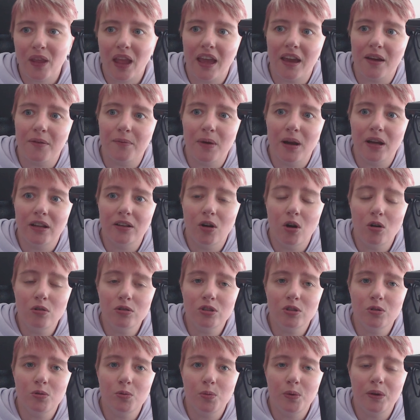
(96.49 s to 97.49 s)
And
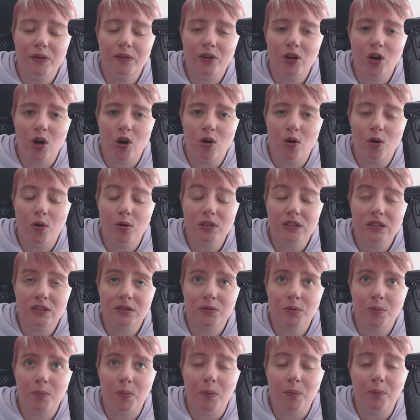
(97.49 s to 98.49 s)
also we've got
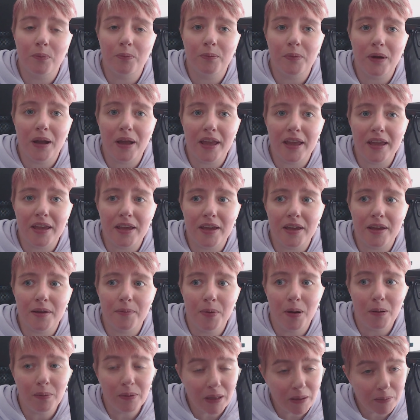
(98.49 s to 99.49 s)
some
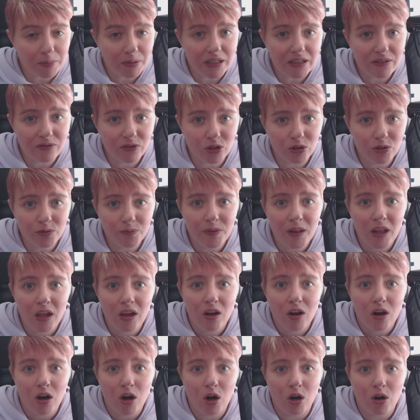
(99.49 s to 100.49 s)
public preview
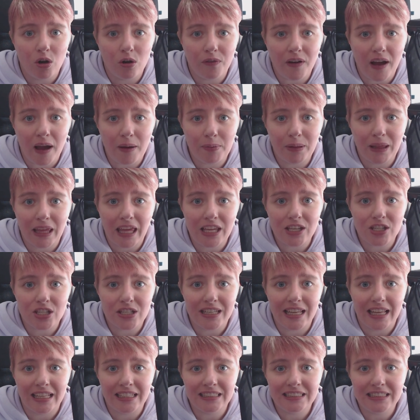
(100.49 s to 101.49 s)
of
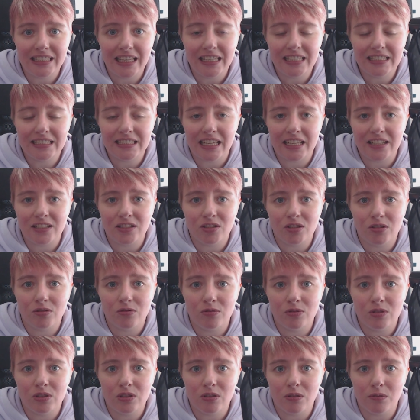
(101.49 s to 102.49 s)
application insights
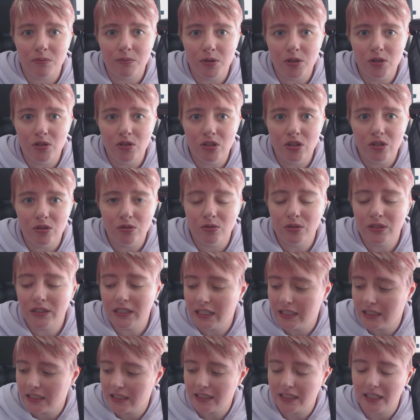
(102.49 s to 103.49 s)
into some new
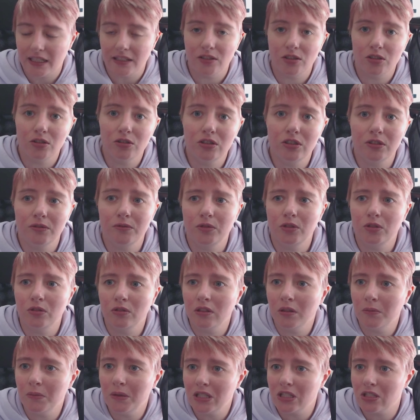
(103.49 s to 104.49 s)
data centers. So
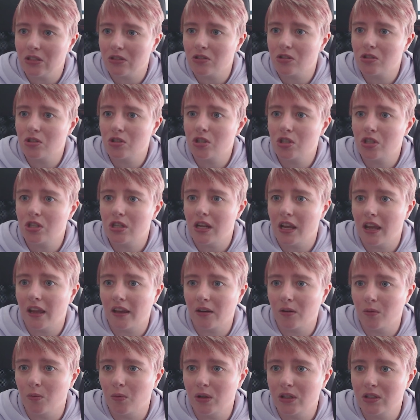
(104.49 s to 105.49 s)
let me just
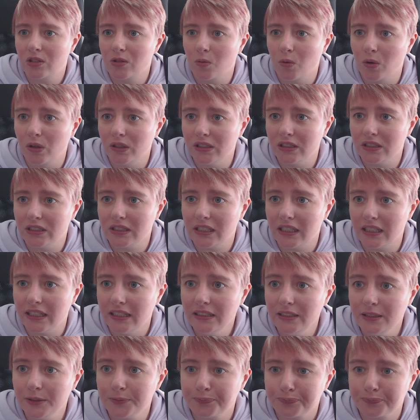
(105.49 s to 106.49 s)
check which ones it is.